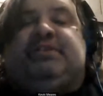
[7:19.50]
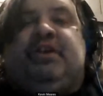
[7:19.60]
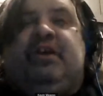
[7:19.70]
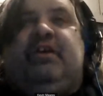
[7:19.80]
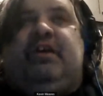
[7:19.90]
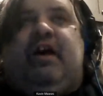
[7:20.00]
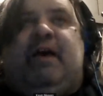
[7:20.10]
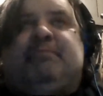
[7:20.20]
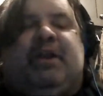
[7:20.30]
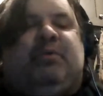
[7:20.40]
was,
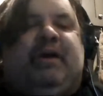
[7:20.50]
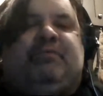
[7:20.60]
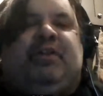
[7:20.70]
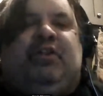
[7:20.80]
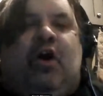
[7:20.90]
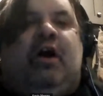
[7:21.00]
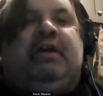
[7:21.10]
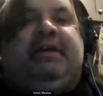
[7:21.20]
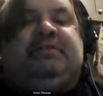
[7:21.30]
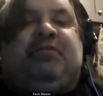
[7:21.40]
"I'm not aware of a law
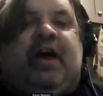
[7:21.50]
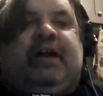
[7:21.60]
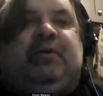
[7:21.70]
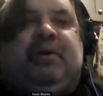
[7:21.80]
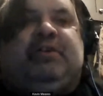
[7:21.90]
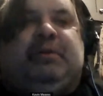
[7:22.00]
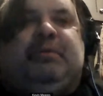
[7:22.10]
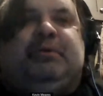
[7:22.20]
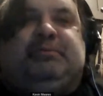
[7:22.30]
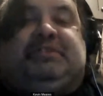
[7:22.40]
against flying around on a
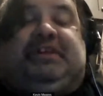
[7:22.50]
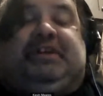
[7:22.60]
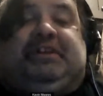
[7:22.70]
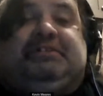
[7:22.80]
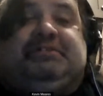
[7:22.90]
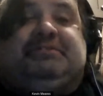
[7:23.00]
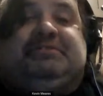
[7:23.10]
broomstick."